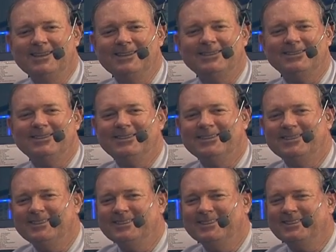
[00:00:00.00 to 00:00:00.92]

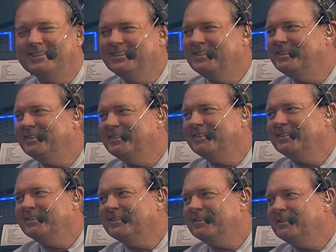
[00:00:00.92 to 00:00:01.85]

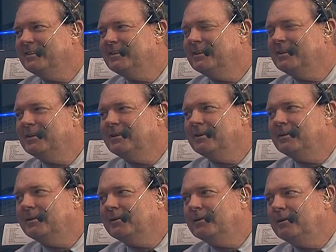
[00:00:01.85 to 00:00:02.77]

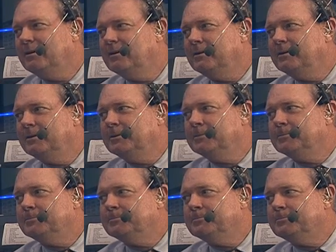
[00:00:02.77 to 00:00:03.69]

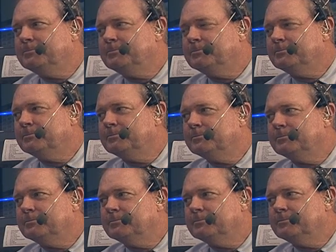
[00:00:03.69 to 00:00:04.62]

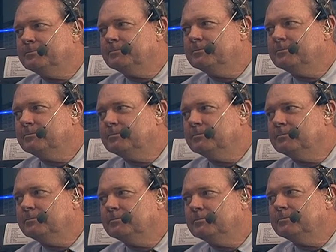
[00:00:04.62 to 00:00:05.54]

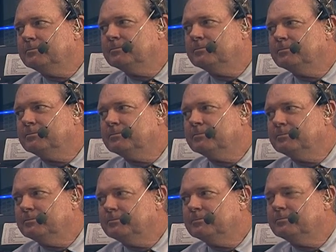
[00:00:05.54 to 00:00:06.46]

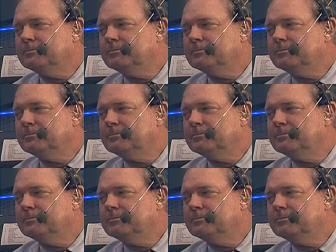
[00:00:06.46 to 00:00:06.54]
No words are spoken by the person on screen.